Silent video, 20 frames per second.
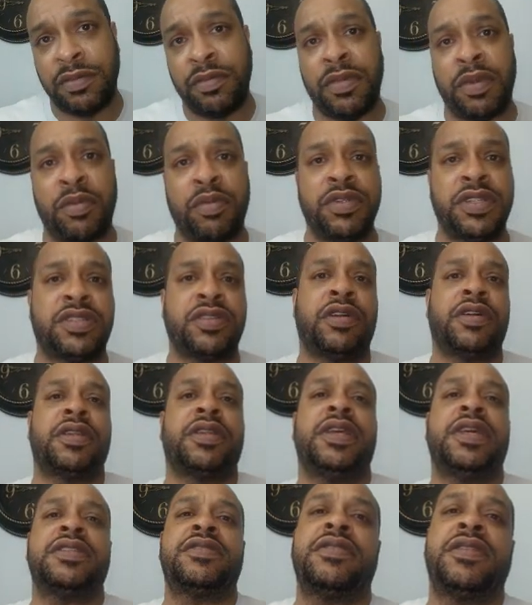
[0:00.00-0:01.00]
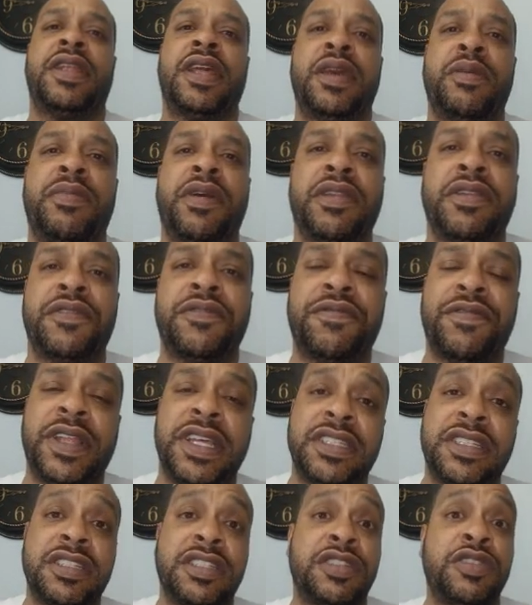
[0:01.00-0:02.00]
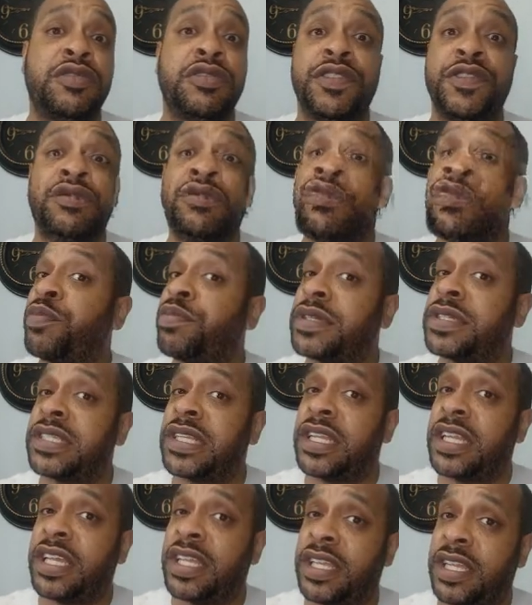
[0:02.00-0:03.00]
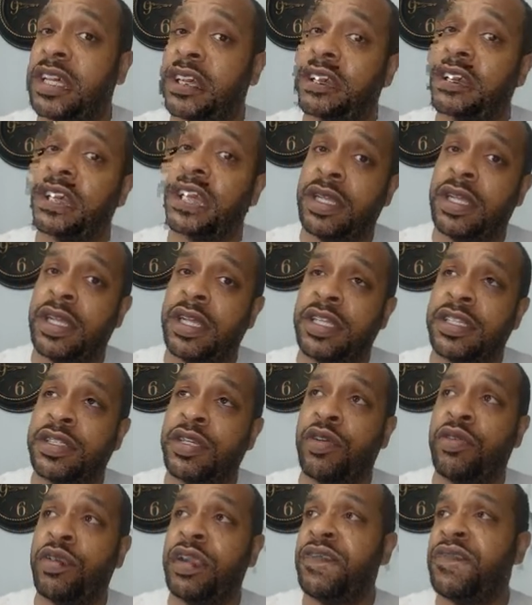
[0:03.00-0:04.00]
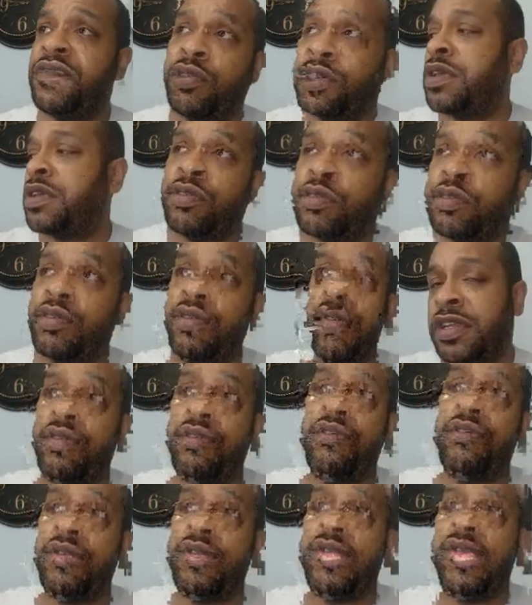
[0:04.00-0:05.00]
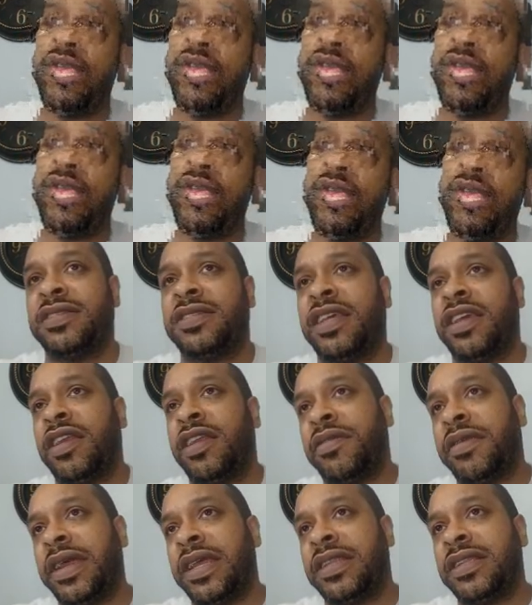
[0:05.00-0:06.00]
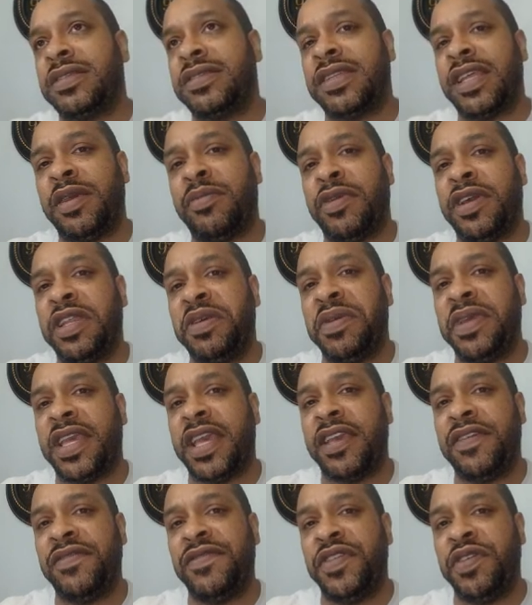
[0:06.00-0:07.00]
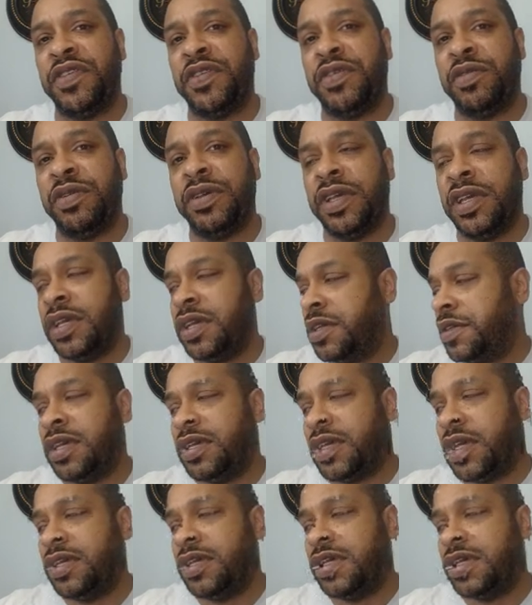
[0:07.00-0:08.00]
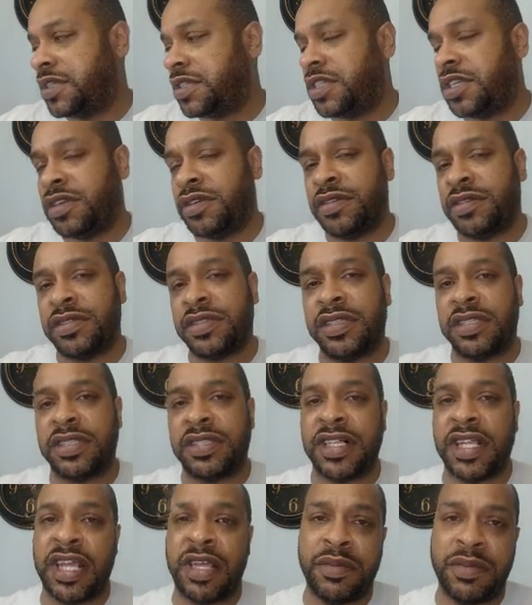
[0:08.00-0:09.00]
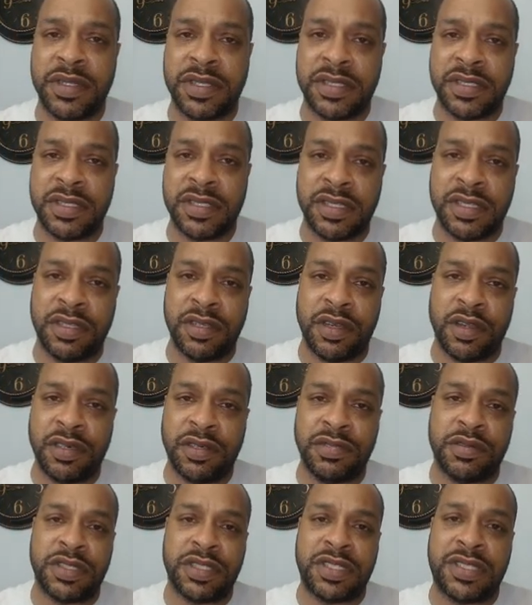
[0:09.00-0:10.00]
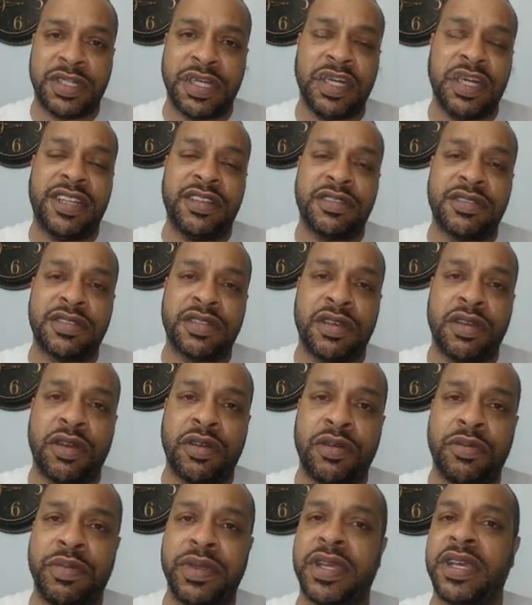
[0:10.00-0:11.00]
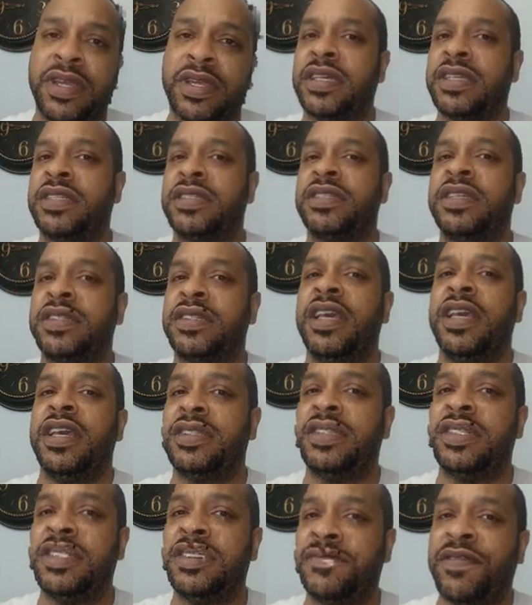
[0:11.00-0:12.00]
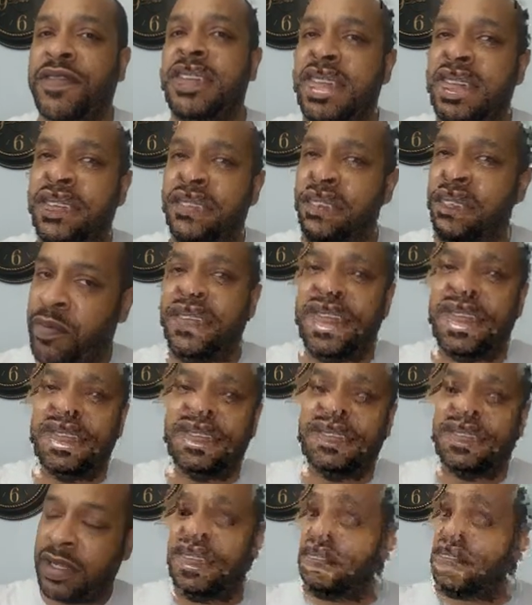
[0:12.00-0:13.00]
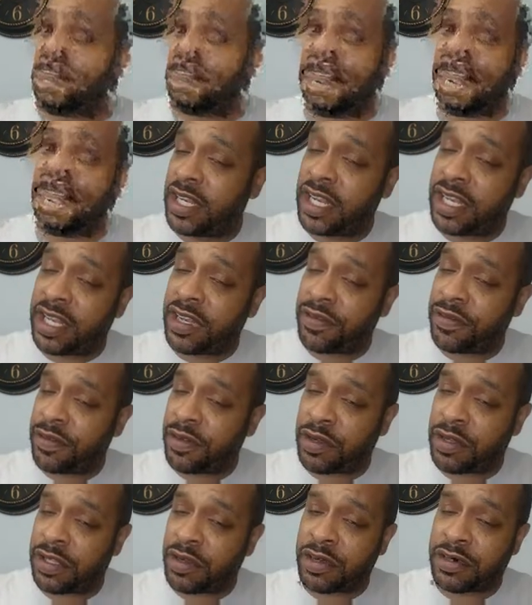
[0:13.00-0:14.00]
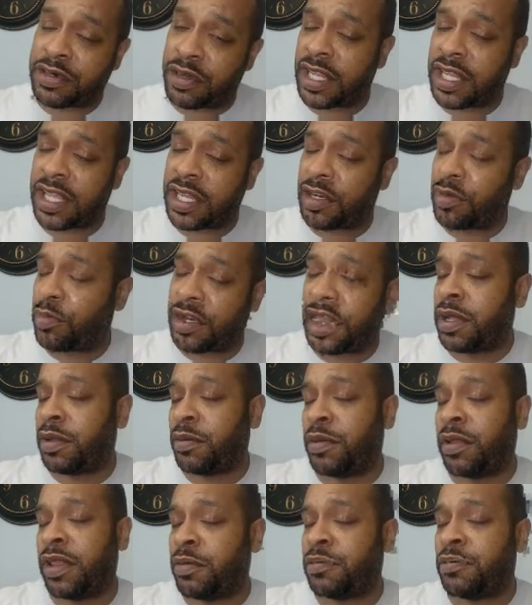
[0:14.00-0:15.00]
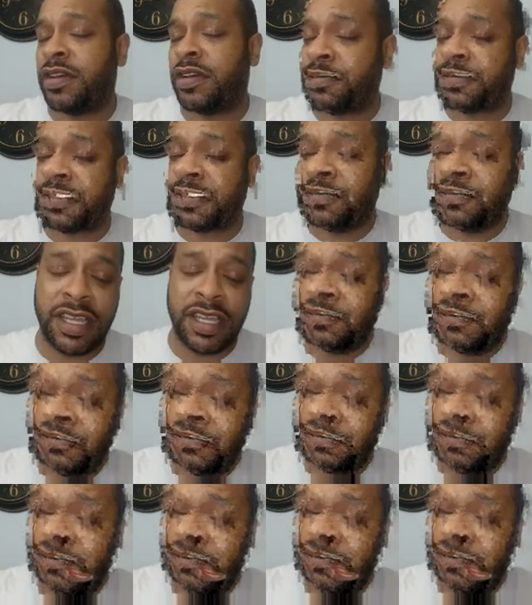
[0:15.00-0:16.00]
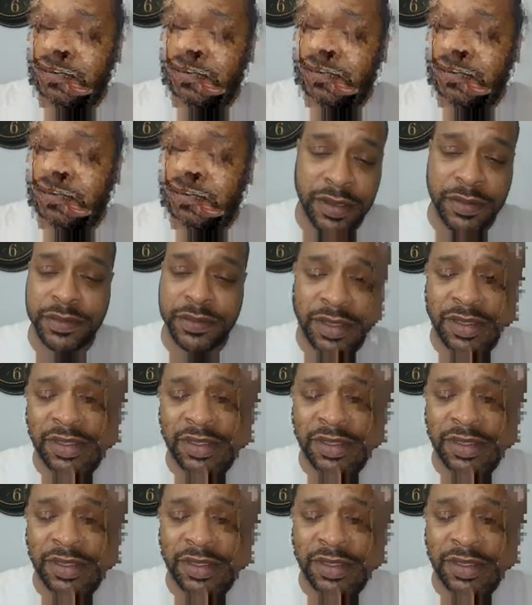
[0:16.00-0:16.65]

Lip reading: Remember we talked yesterday about inflation is usually 4% a year. So even when you're Social Security, they can't just say, all right, the same money we gave you this year is the same as, you know, 10 years ago, because even government, yeah, I'm sure they did that for a long time, so they can get away, as long as they can get away with it.